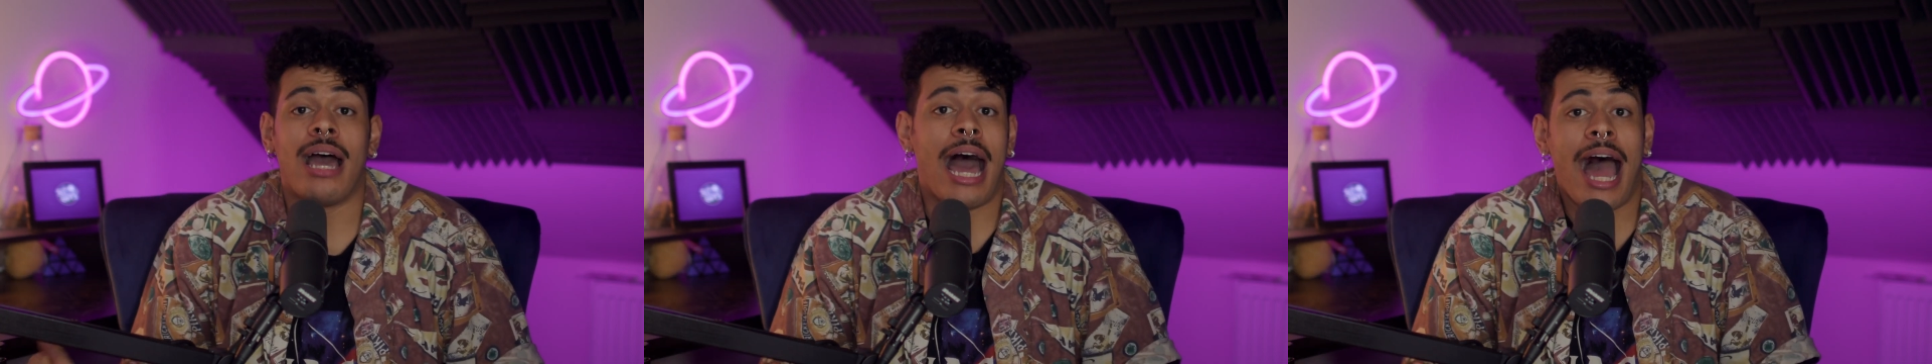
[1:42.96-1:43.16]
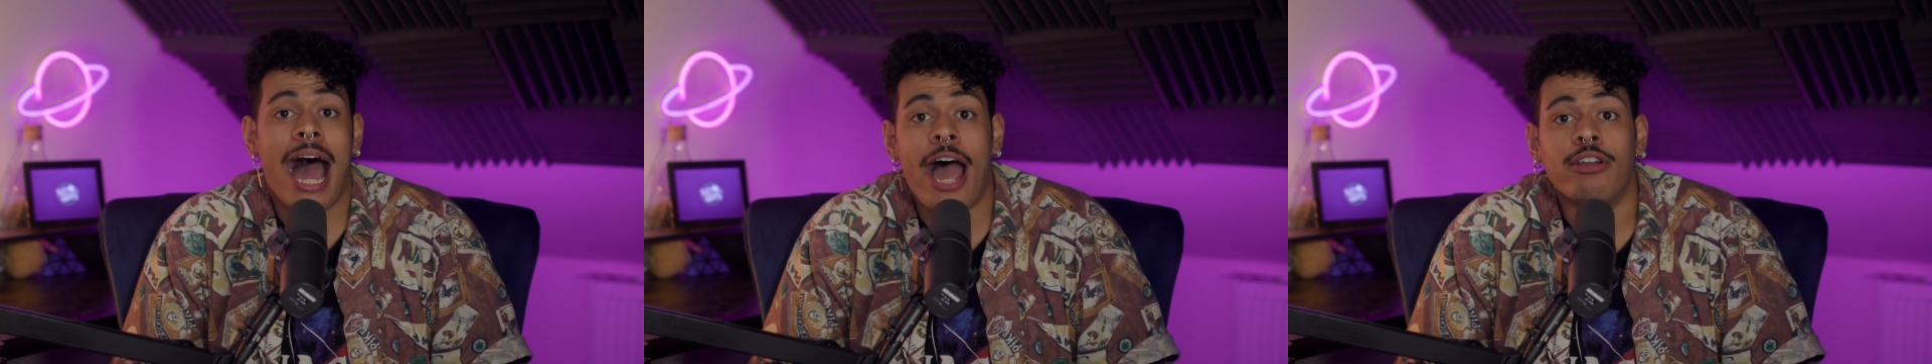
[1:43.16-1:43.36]

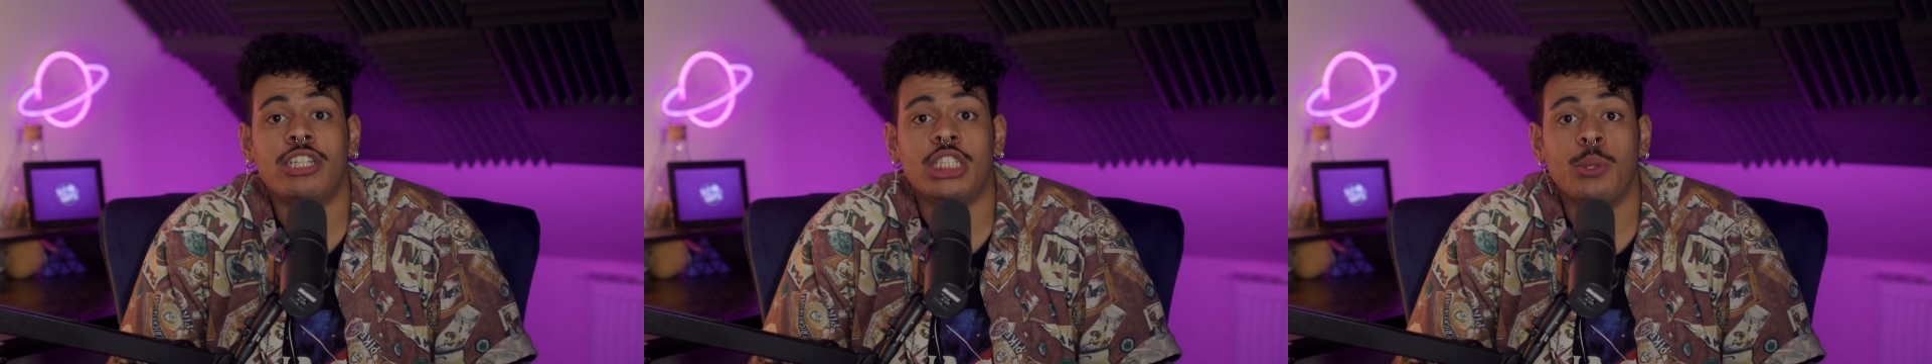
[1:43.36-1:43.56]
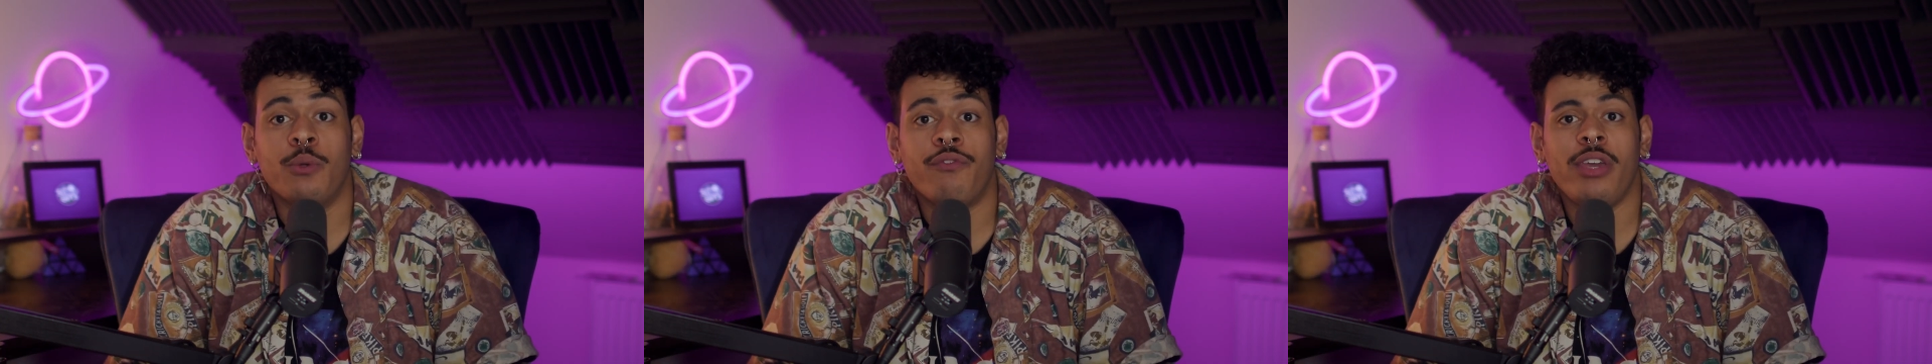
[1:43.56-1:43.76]
how do
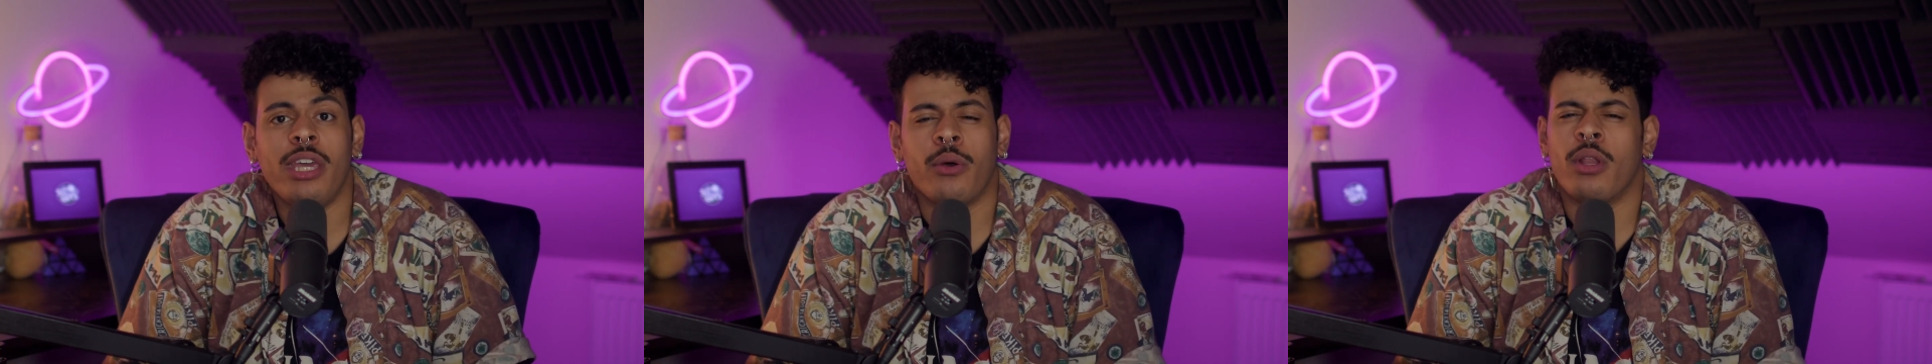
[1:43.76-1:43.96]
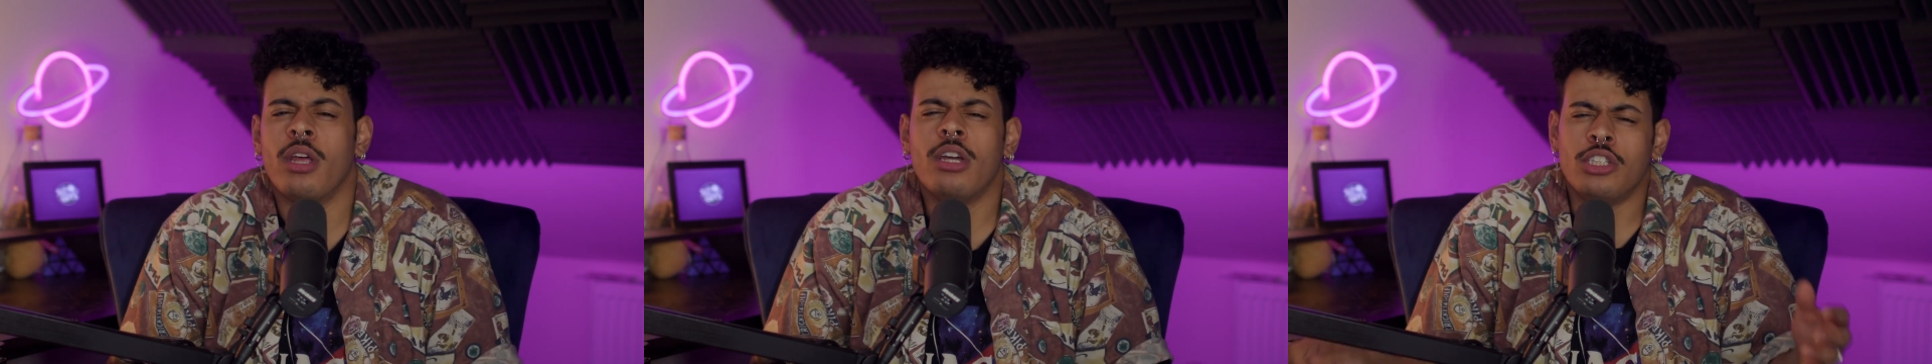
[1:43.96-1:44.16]
you
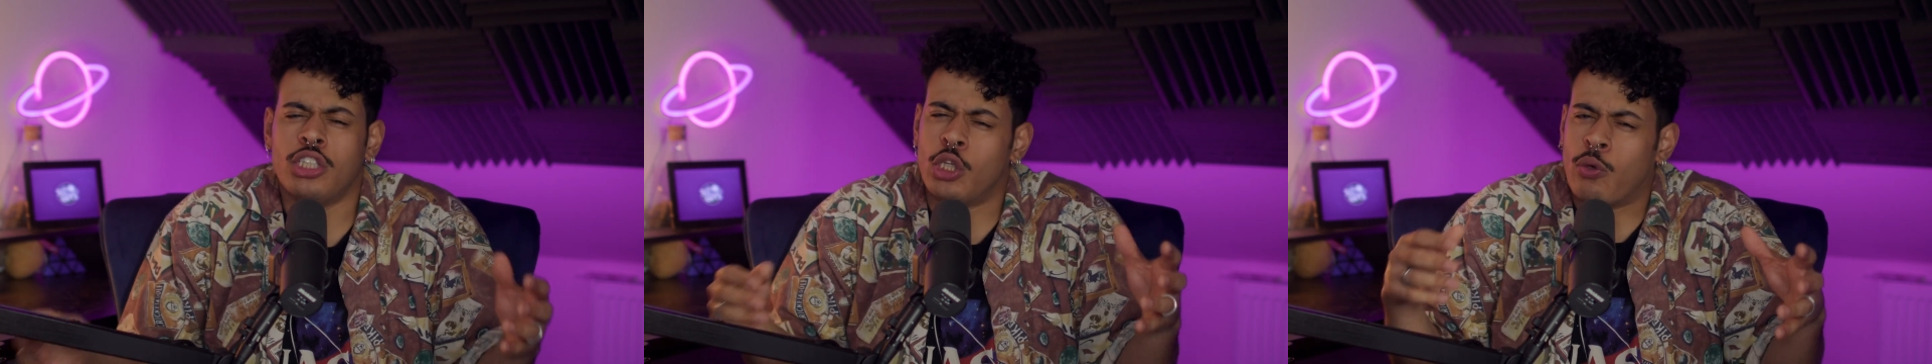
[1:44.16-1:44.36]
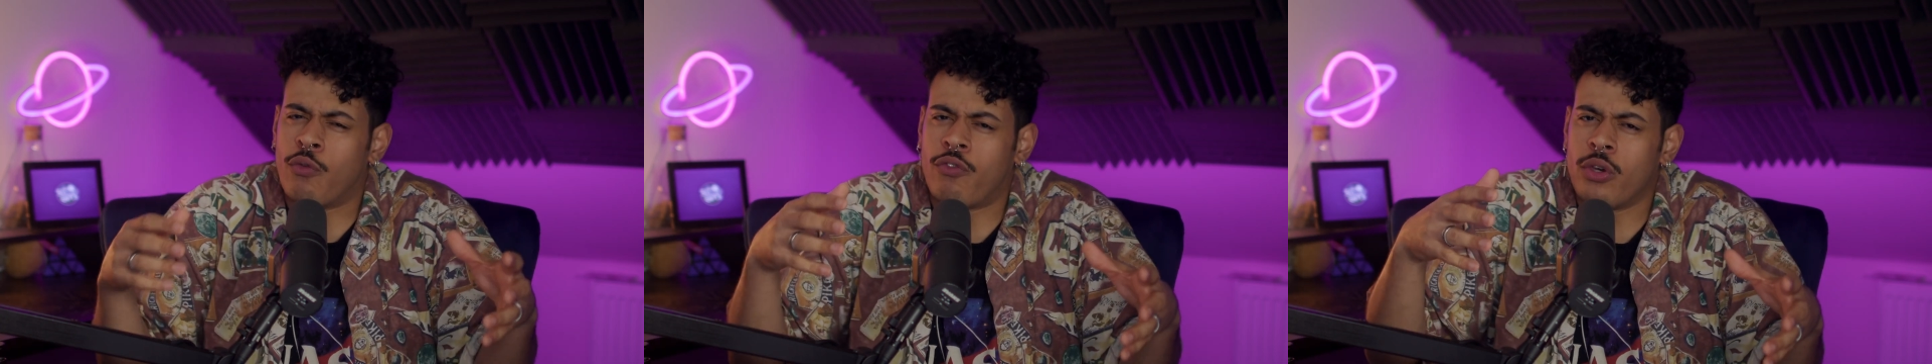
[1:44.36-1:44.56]
feel? Do
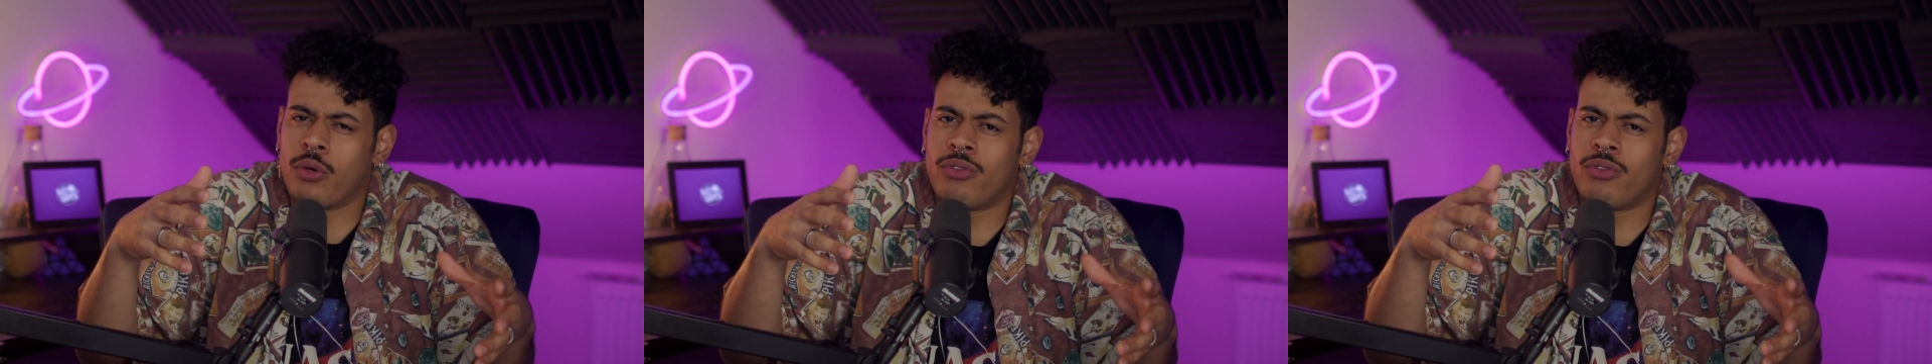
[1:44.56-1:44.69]
you feel